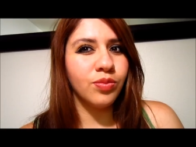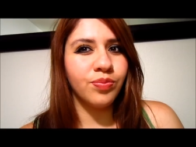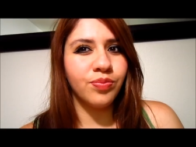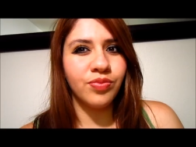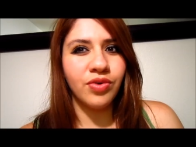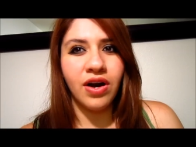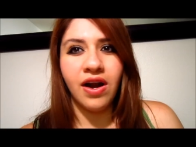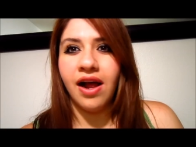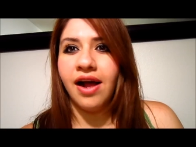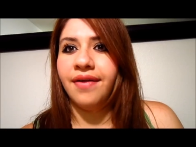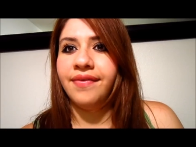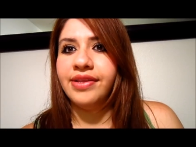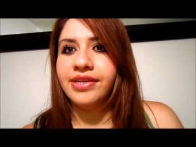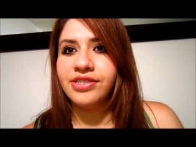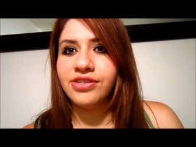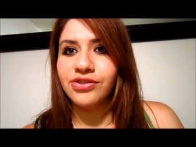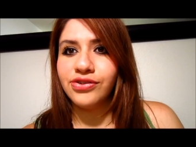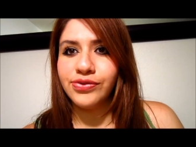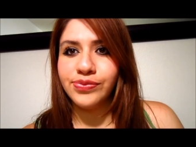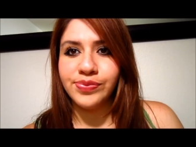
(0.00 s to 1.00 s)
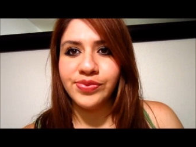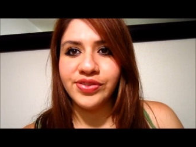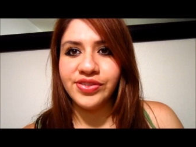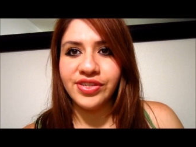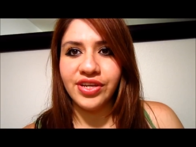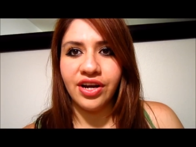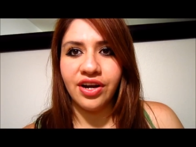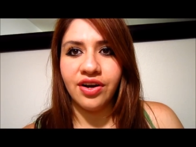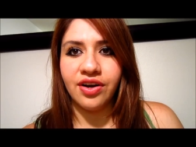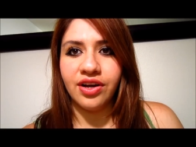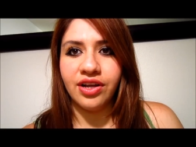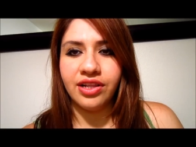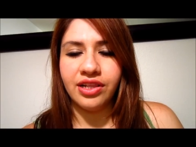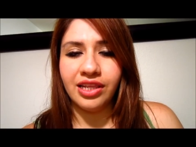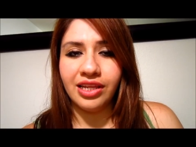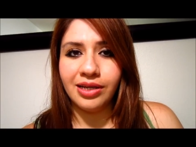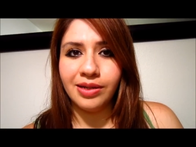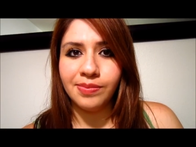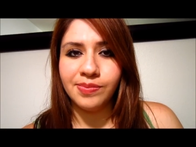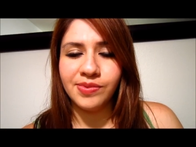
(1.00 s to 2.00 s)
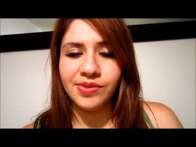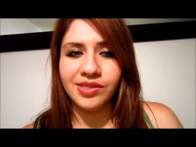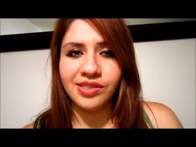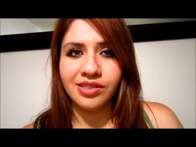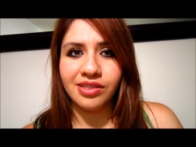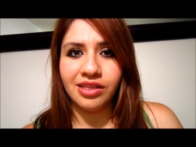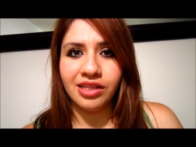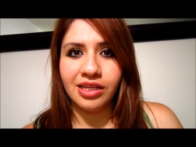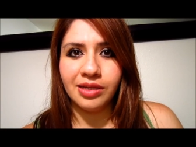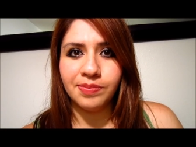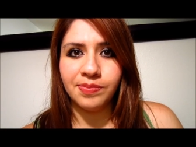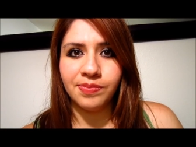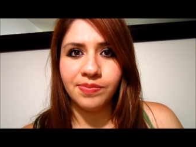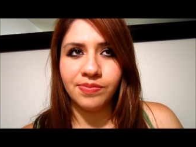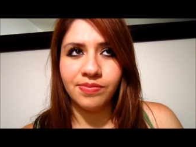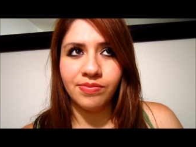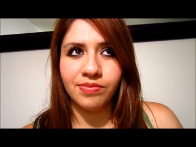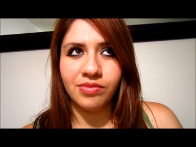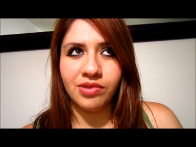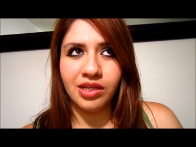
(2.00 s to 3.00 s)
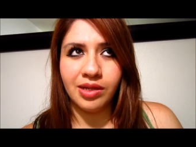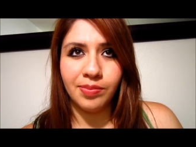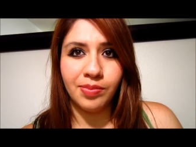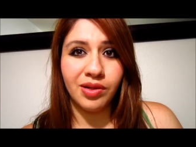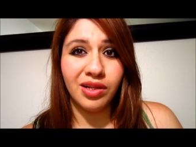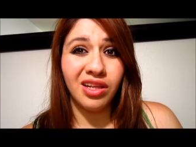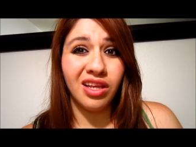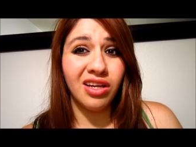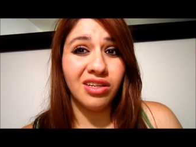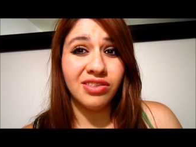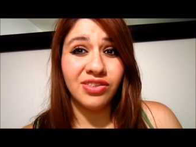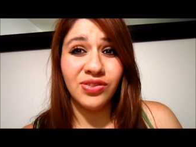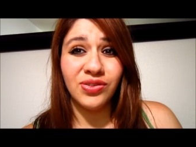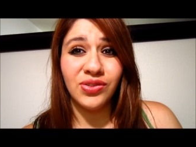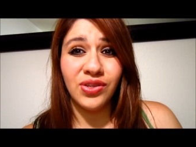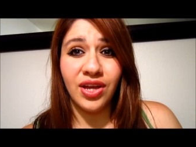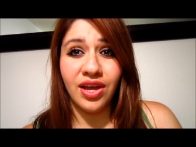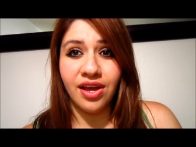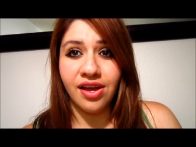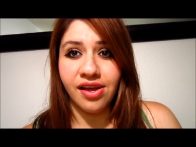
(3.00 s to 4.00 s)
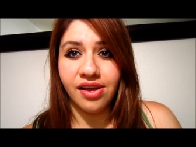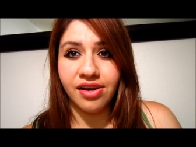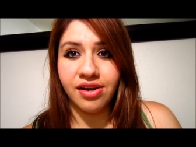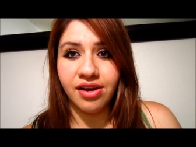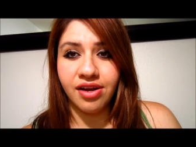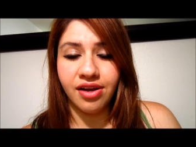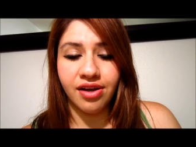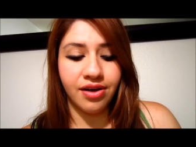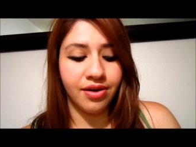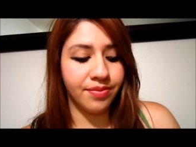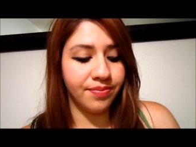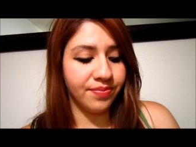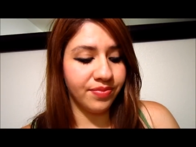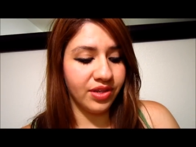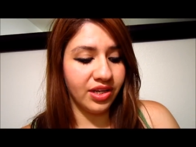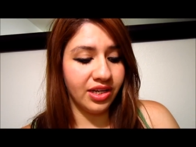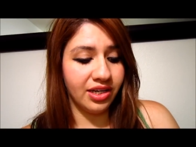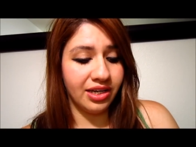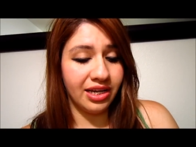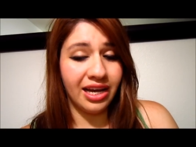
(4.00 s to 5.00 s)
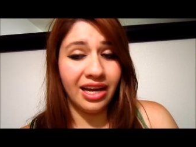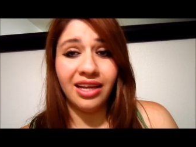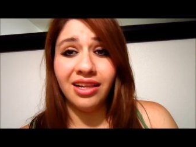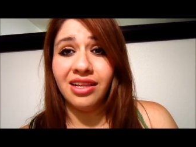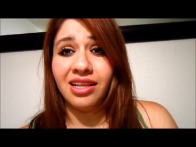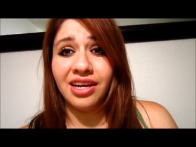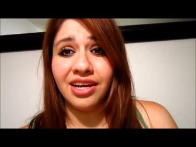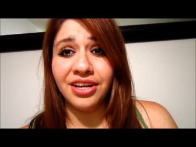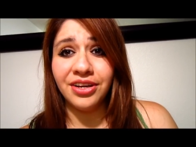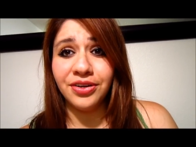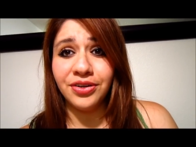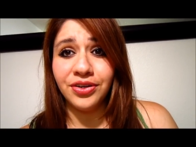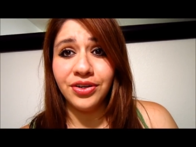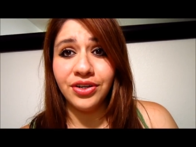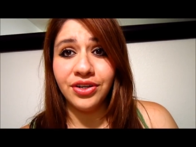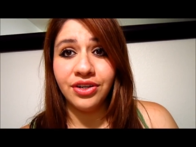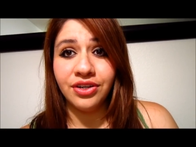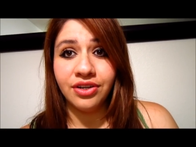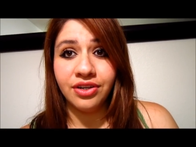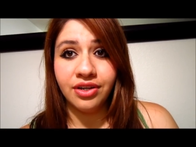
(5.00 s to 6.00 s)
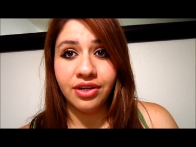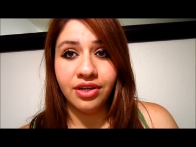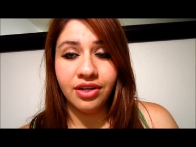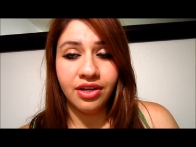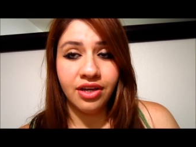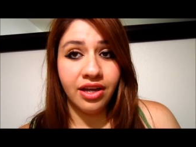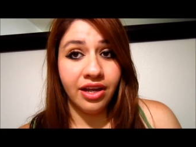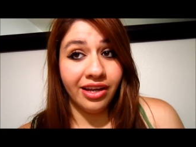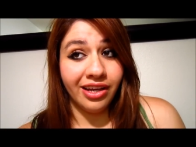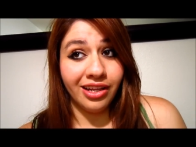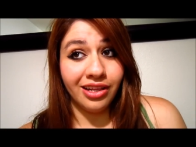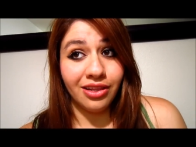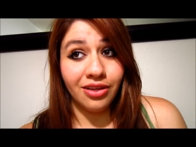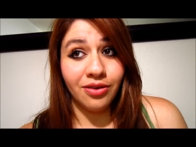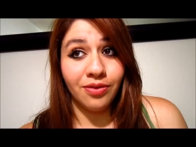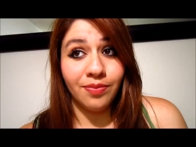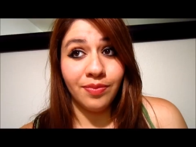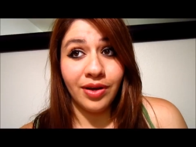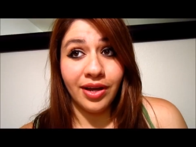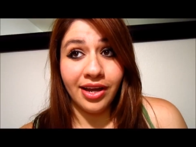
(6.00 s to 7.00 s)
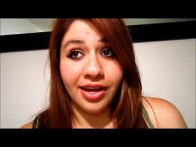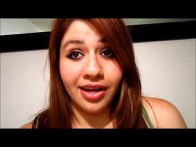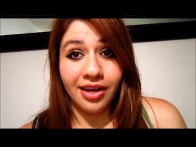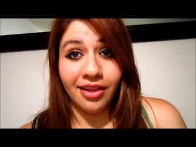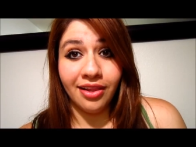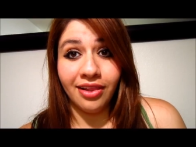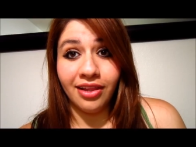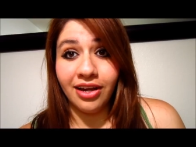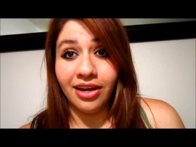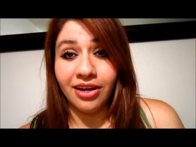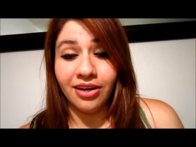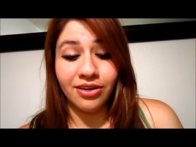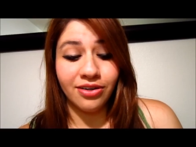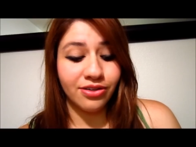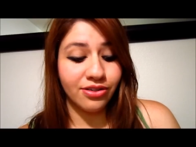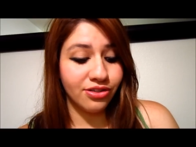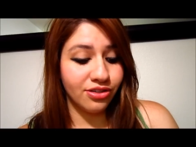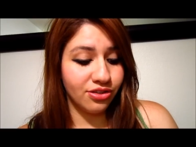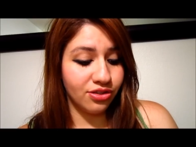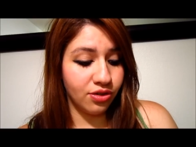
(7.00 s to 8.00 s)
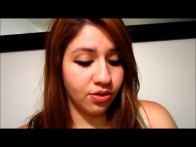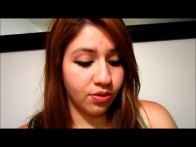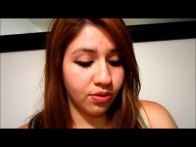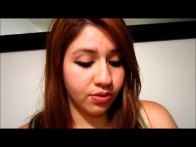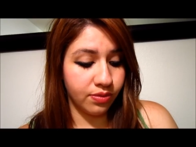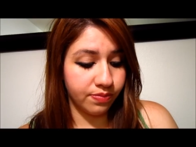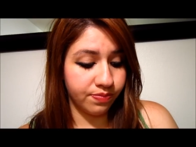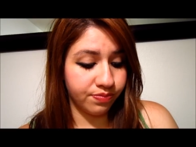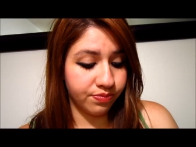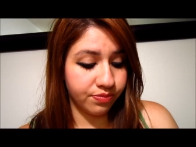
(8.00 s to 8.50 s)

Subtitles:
probably just mascara, lip gloss and an eyeliner. I love my eyeliner, so